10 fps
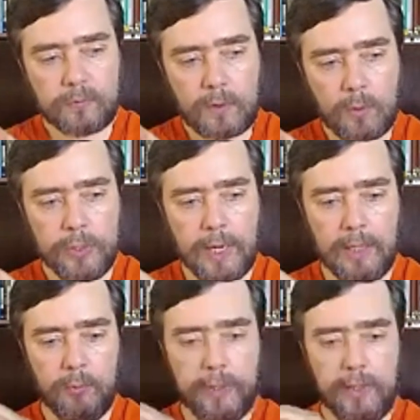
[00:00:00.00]
we
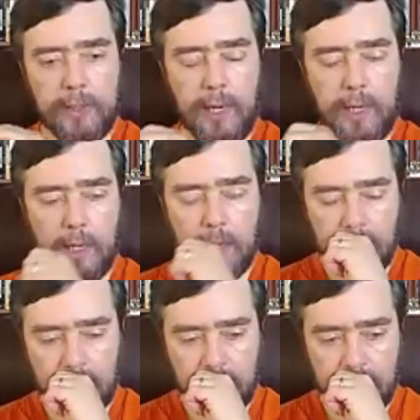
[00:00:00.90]
had
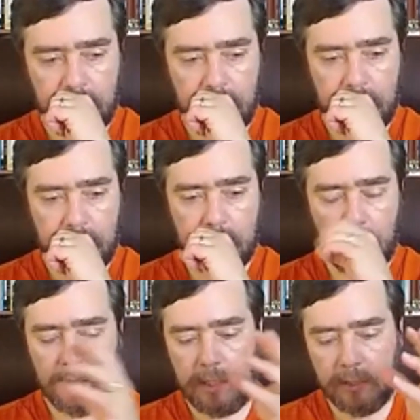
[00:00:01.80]

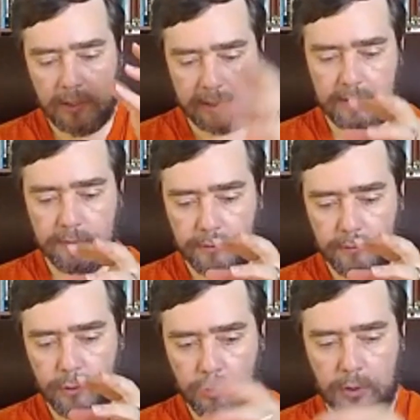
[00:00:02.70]
a collective
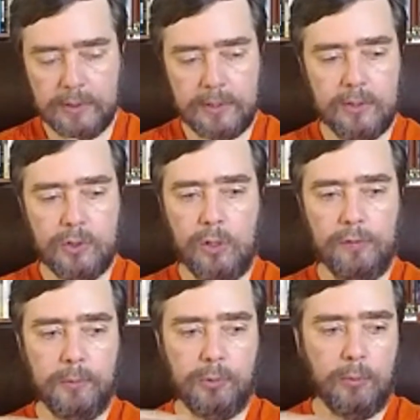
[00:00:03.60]
of neurons
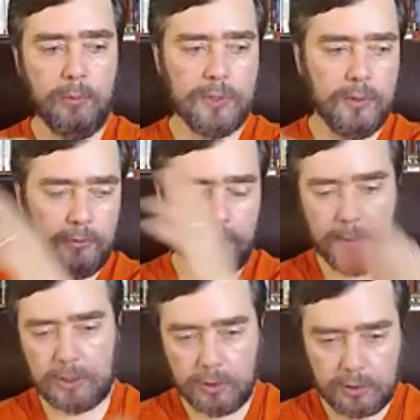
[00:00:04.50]
solving problems in
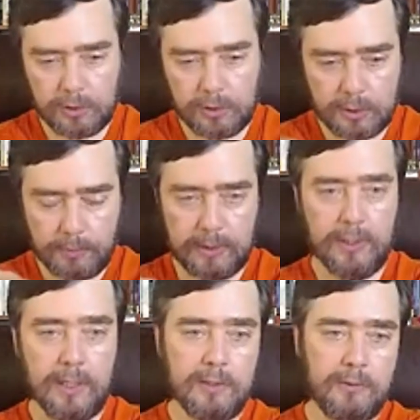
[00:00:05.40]
three-dimensional space,
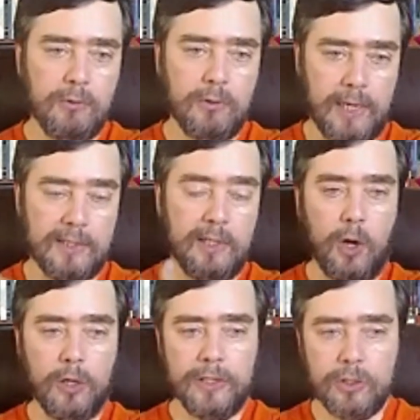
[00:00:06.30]
and that's classic
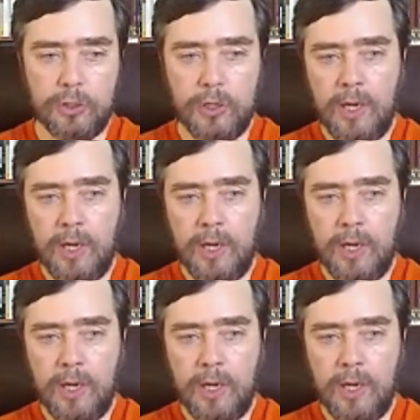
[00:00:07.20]
cognition.